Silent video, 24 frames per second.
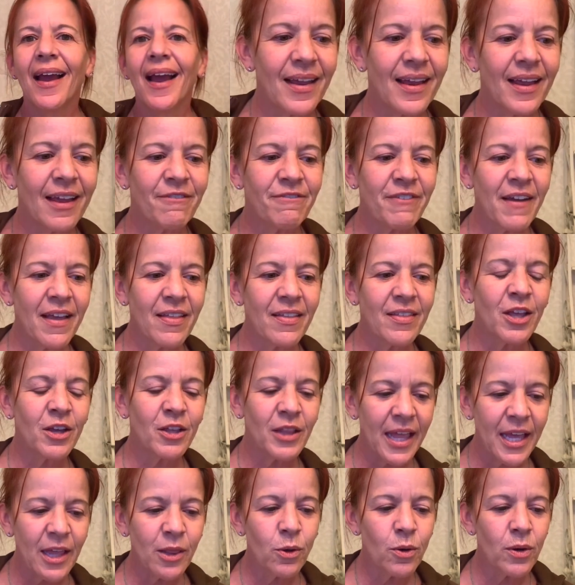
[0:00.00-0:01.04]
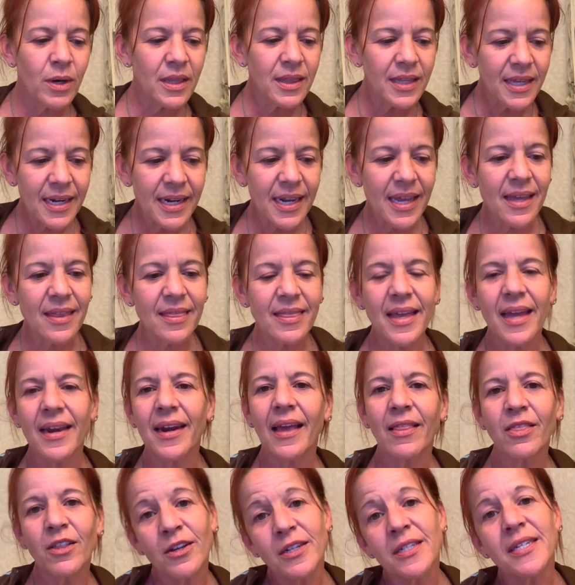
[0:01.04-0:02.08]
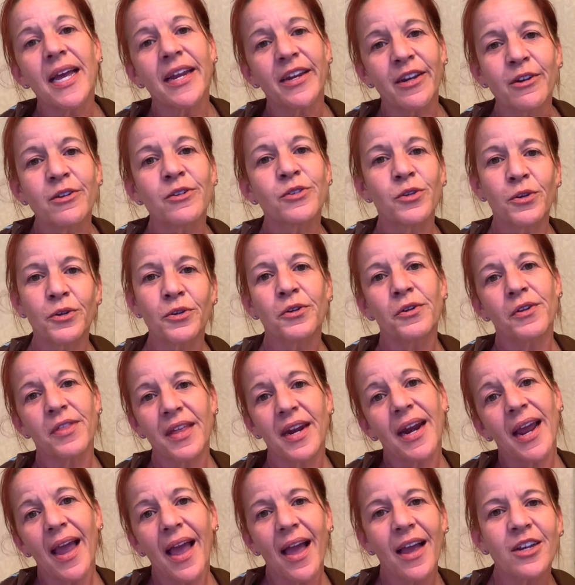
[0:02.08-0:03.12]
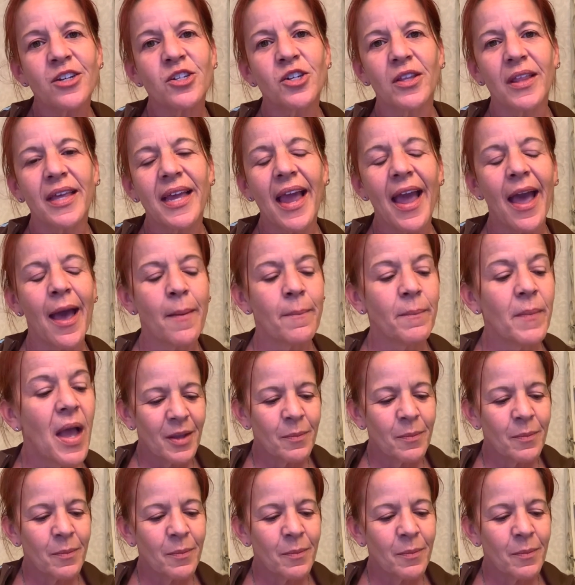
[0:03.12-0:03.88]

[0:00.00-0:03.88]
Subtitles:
If I look like Laura Linney, then I look 10 years older than I actually am.